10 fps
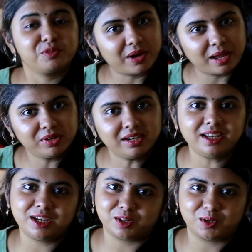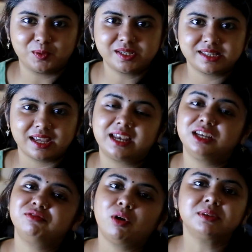It primarily includes an
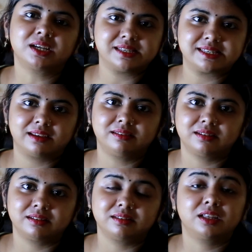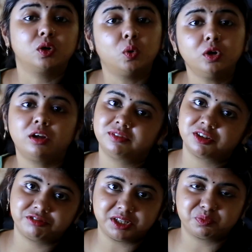informed consent, the goal of the
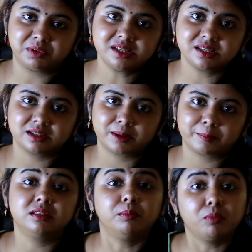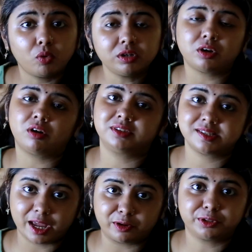treatment, the mode of the
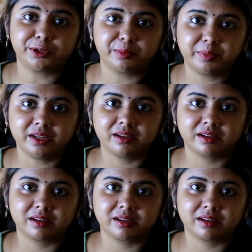psychotherapy,